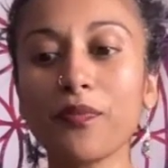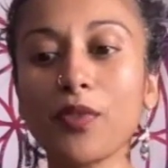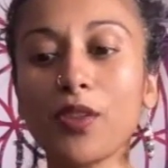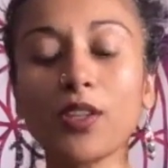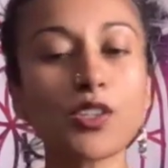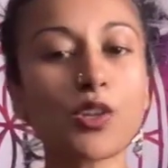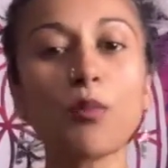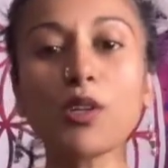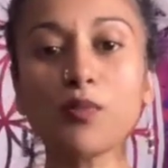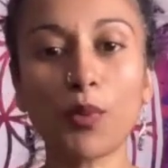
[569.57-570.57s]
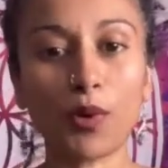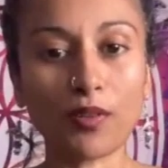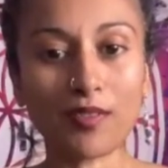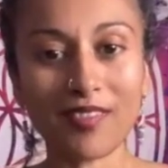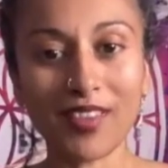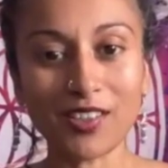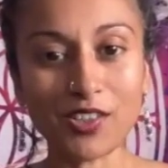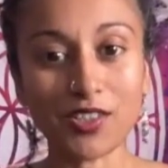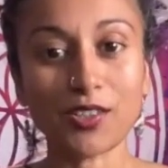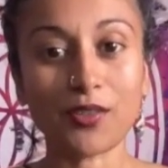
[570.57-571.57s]
it's so much more than
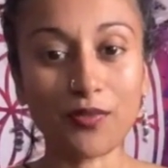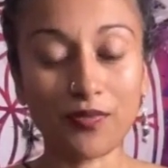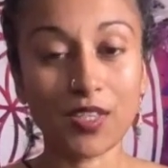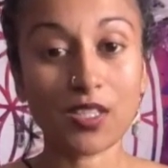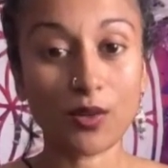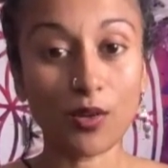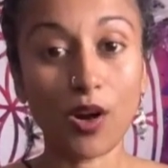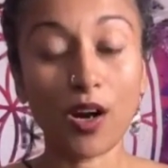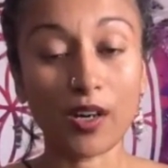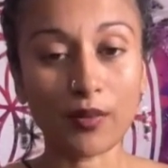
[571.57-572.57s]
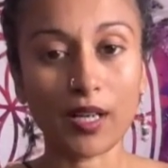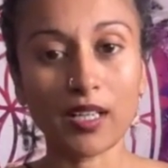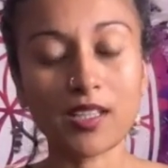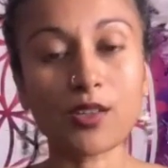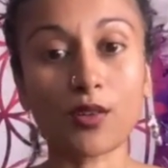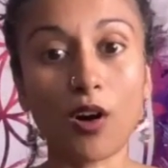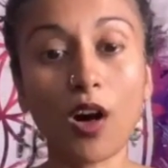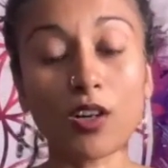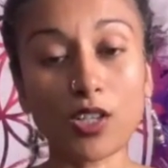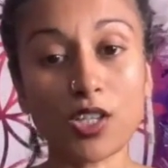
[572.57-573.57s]
just your physical heart, right? It's your
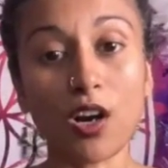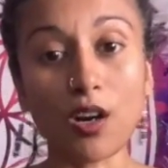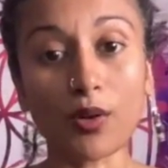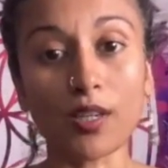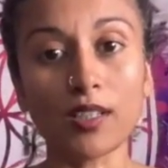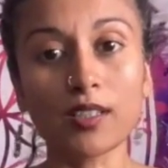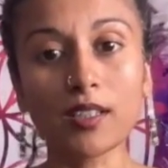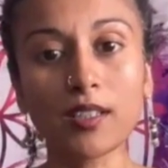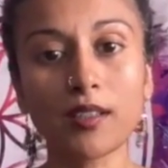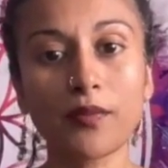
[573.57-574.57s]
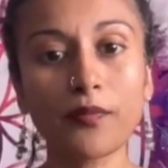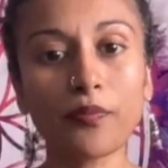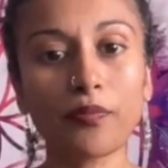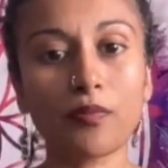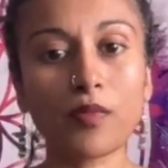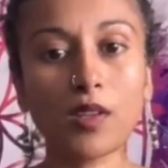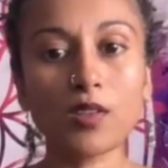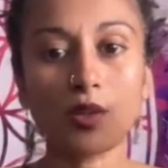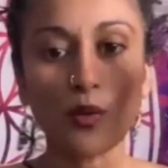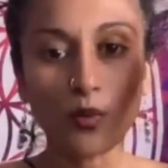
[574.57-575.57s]
heart chakra.
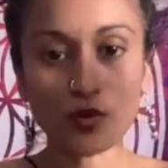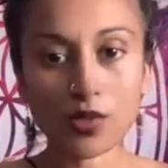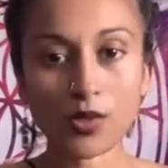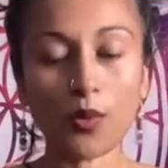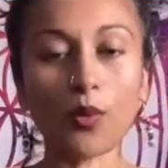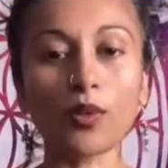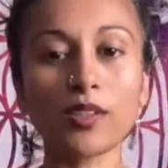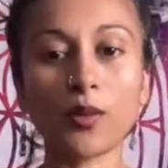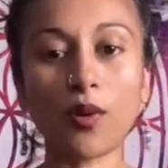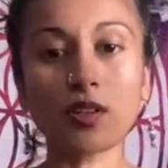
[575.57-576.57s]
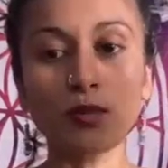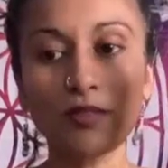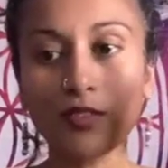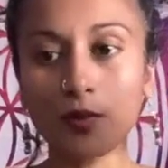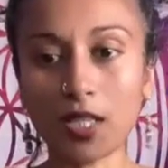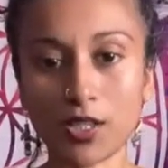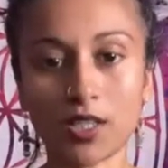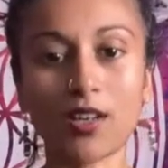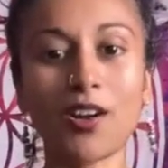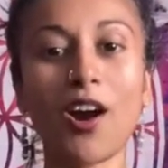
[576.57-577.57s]
So soul is quantum
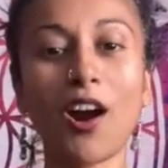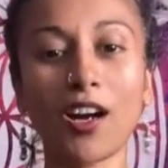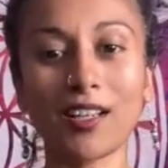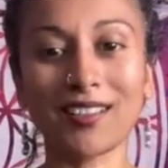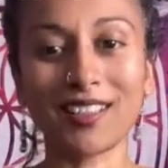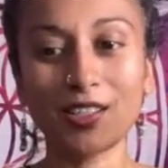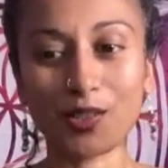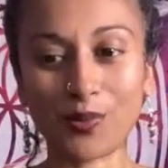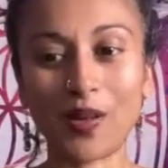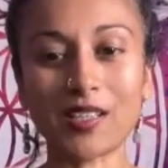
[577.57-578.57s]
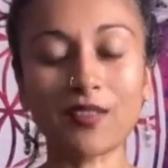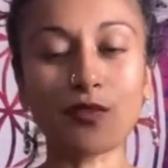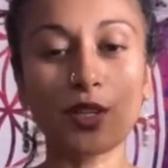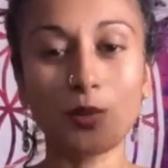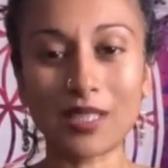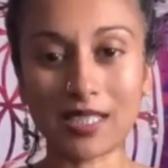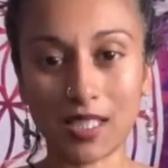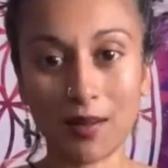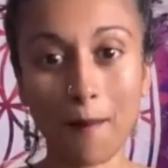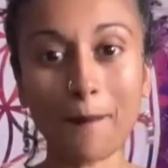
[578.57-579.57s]
information. Heart is your resonant
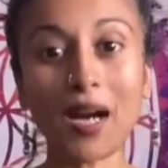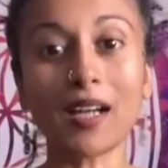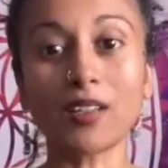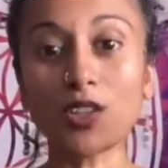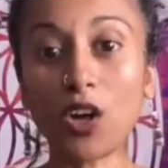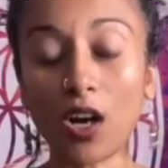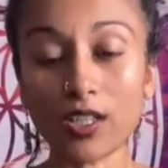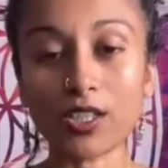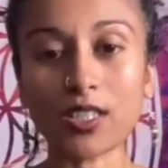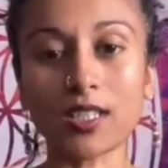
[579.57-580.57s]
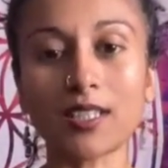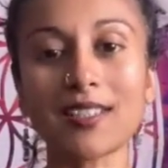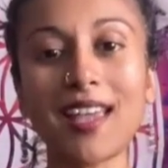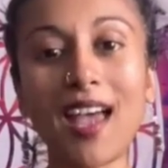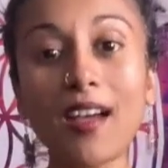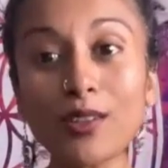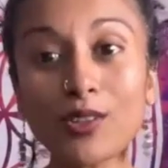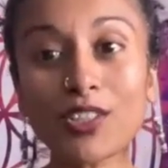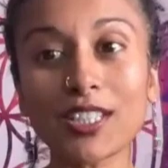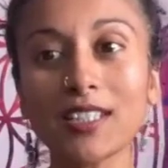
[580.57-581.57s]
frequency. Mind, consciousness,
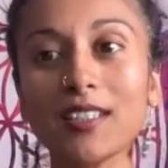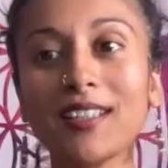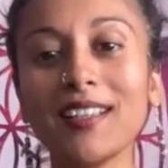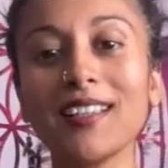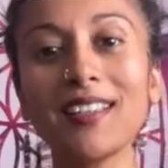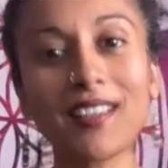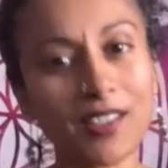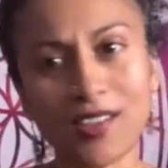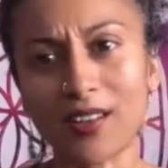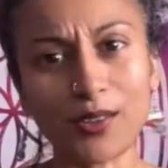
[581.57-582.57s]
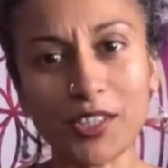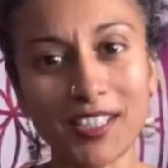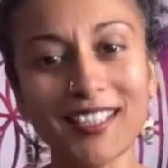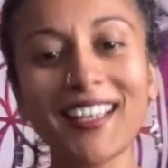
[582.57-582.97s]
energy is energy.